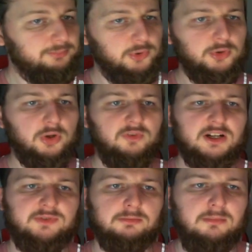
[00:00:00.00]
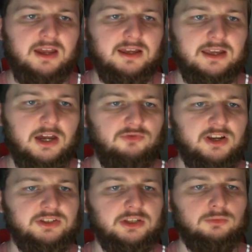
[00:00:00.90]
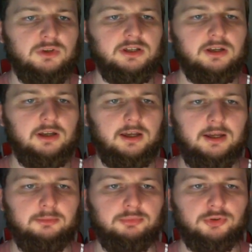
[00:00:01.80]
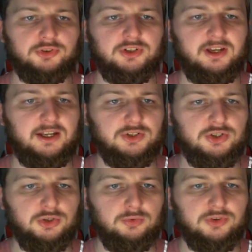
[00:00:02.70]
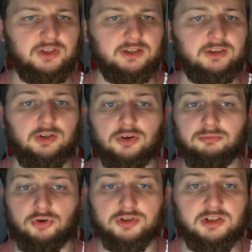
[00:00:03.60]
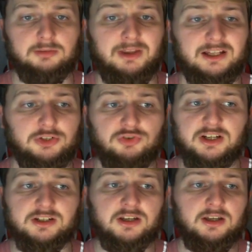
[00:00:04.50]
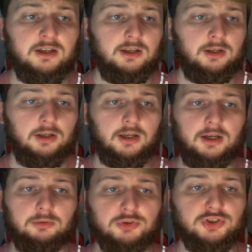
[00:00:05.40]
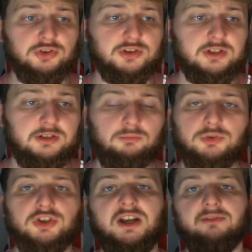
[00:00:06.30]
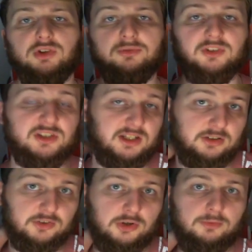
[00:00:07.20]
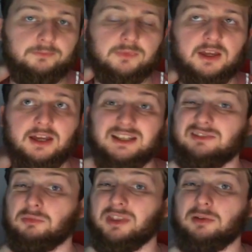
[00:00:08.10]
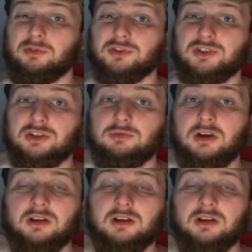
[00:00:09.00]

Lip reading: Bruno and Rashford may get a rest this week, but I do think they look emotionally and mentally drained. We should have enough to see it through, even without those two.